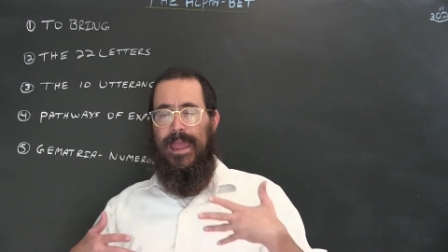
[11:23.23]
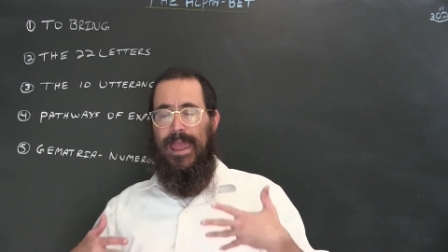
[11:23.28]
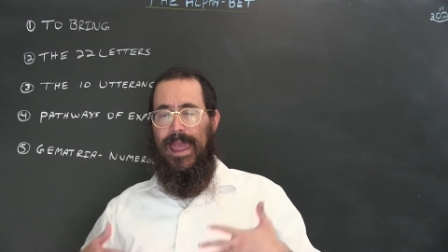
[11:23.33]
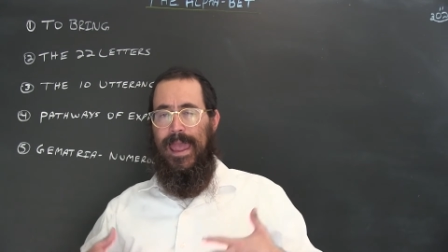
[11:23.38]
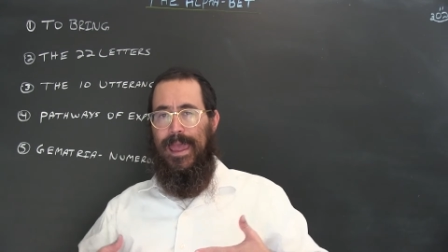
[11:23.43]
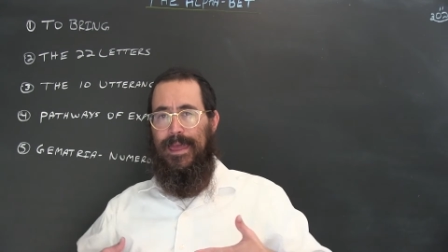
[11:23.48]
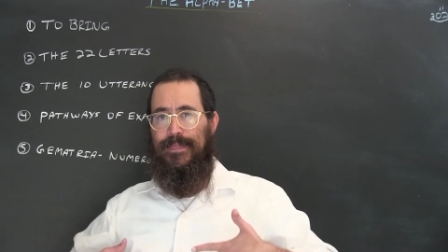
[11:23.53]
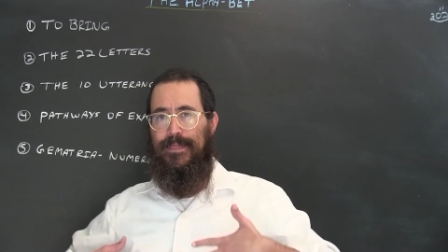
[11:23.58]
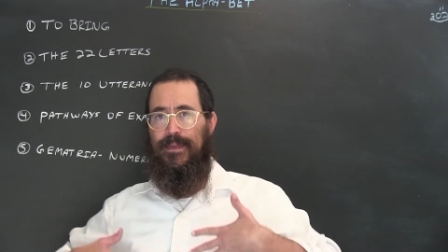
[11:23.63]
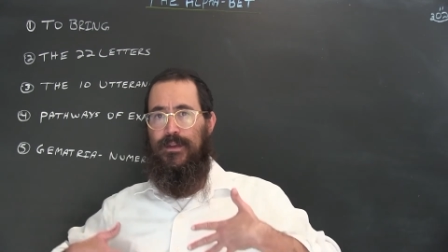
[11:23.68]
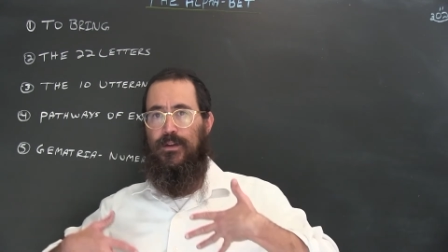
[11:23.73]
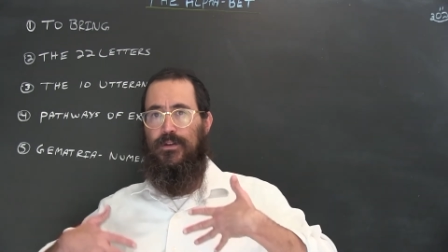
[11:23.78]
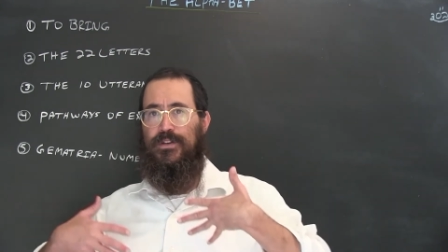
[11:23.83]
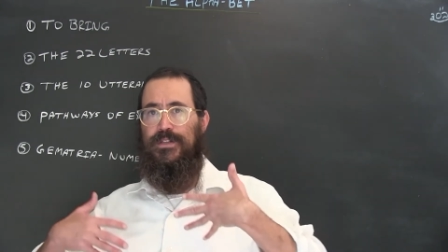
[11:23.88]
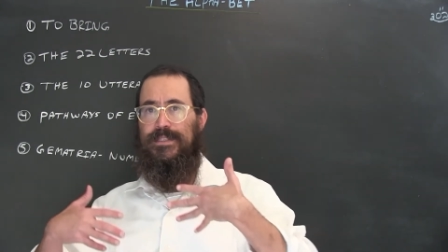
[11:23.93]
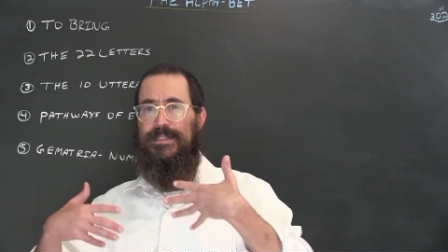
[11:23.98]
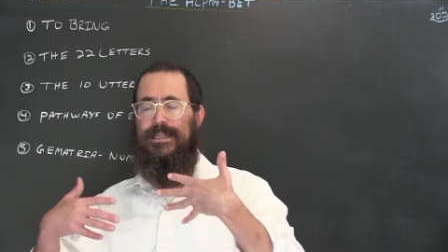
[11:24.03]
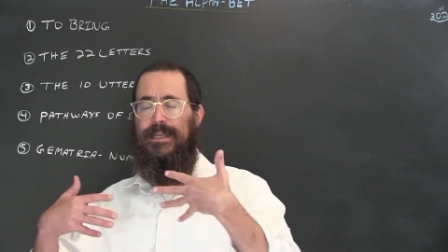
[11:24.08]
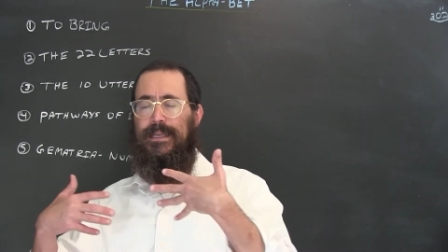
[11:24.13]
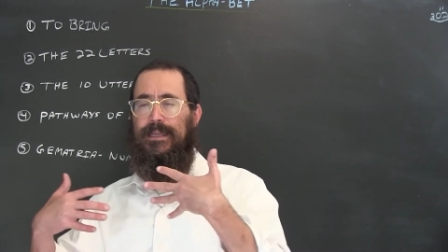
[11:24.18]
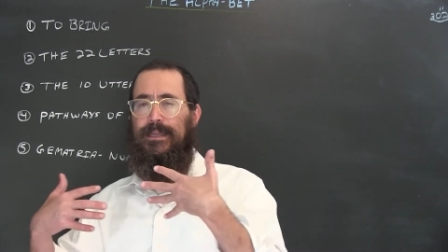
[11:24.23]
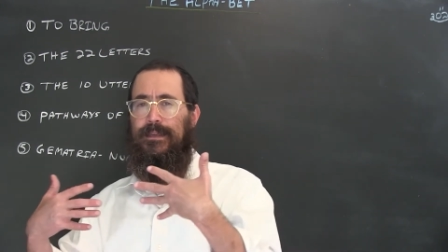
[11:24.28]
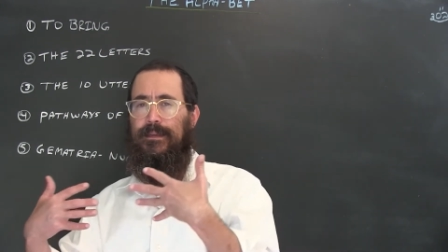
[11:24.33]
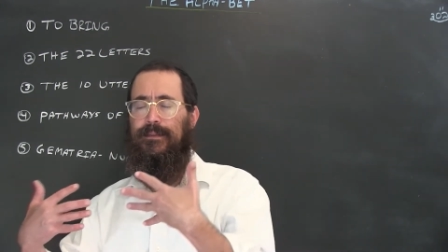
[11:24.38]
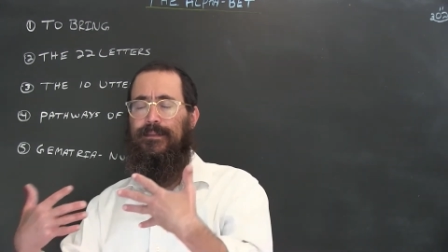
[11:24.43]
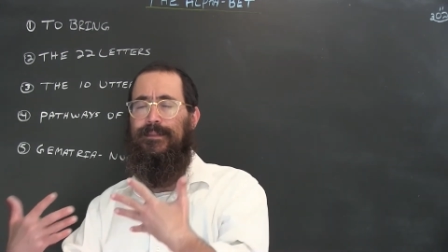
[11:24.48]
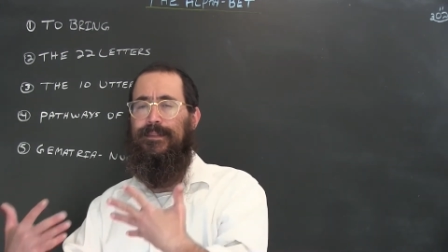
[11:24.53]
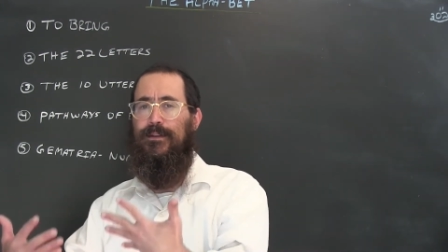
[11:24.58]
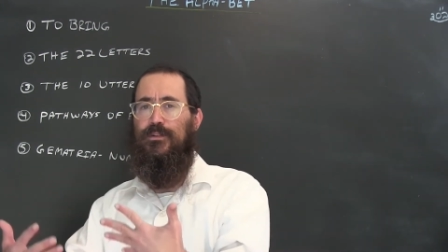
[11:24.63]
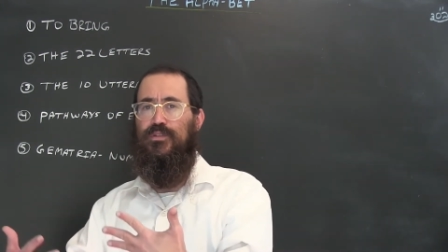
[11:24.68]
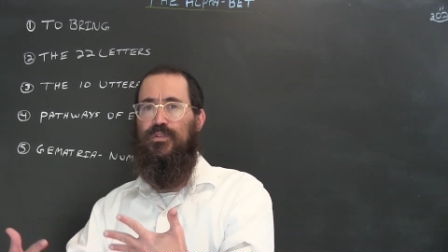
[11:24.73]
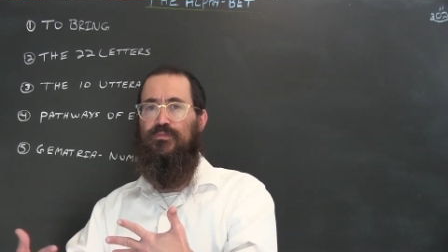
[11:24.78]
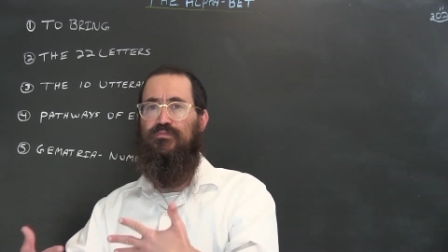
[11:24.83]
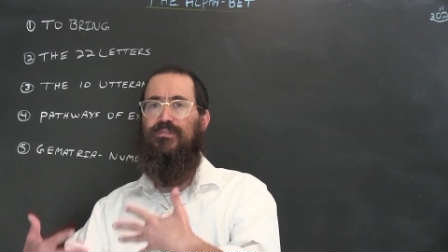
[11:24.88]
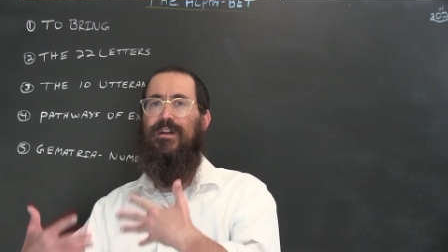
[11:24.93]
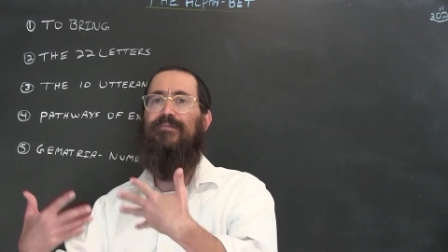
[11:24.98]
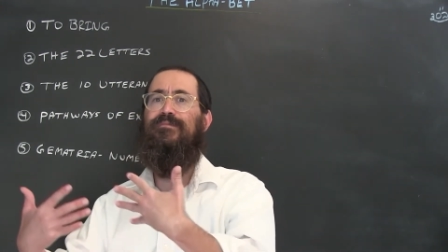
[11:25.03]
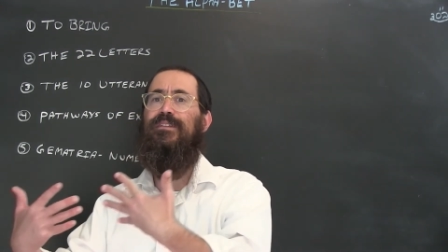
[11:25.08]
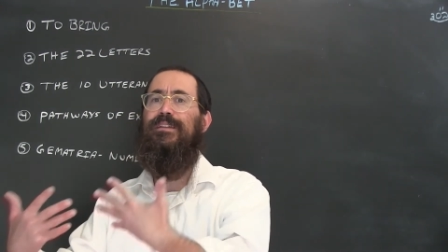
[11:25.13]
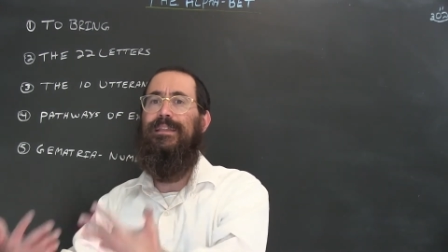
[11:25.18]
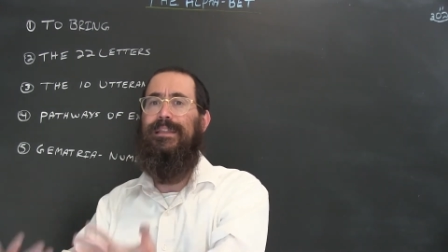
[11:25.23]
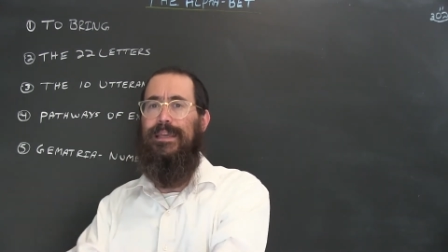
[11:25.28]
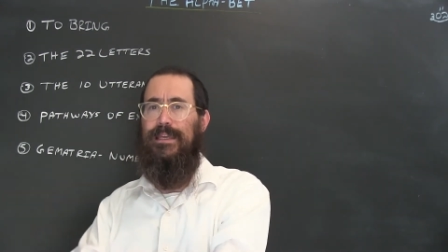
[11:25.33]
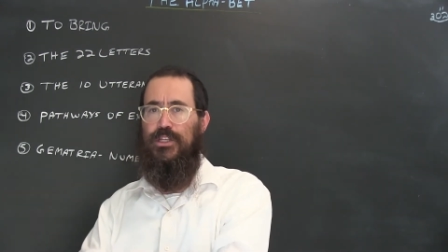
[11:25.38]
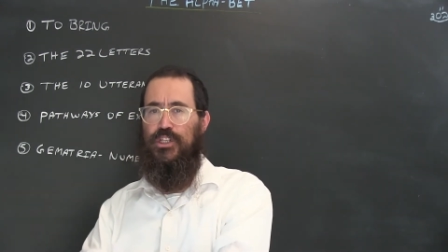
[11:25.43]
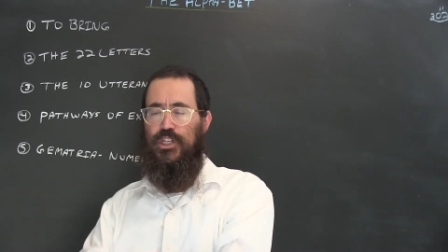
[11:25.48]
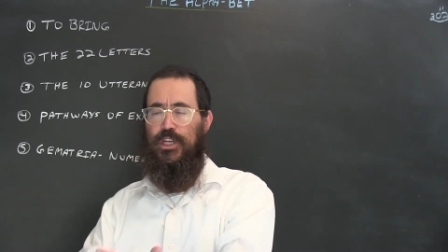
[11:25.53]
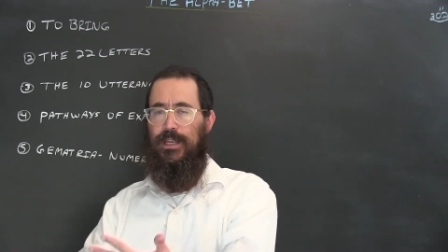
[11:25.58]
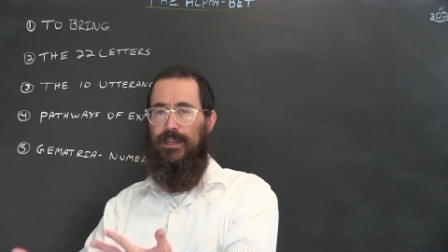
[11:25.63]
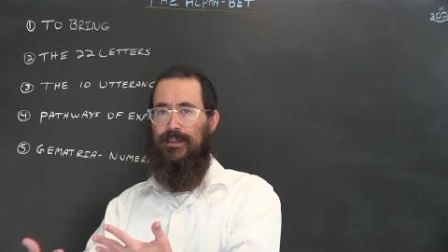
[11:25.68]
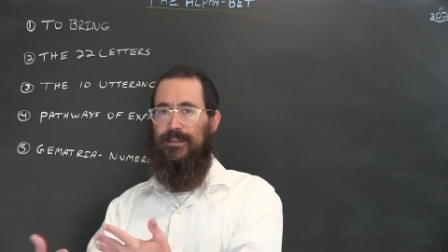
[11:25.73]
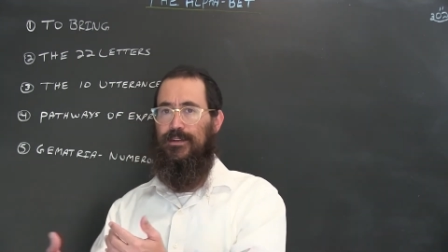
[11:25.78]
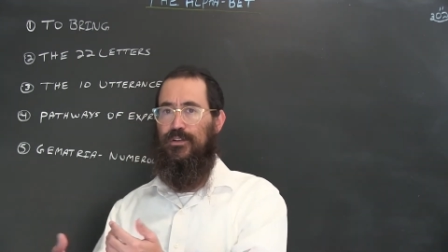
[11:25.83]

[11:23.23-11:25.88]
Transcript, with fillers: and there is the there's a revelation,